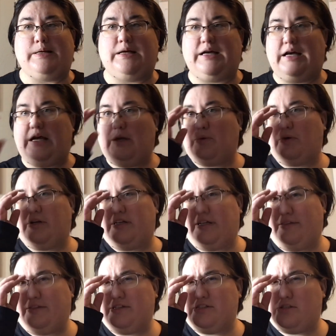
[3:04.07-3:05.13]
I worked
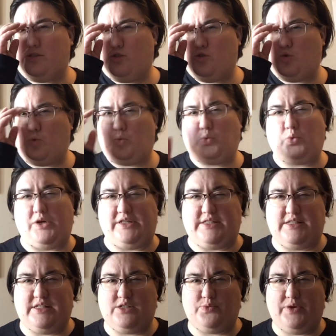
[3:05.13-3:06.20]
on this twice
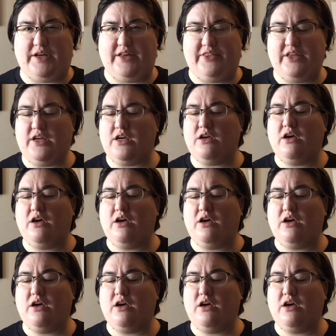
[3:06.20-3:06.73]
this week, I think.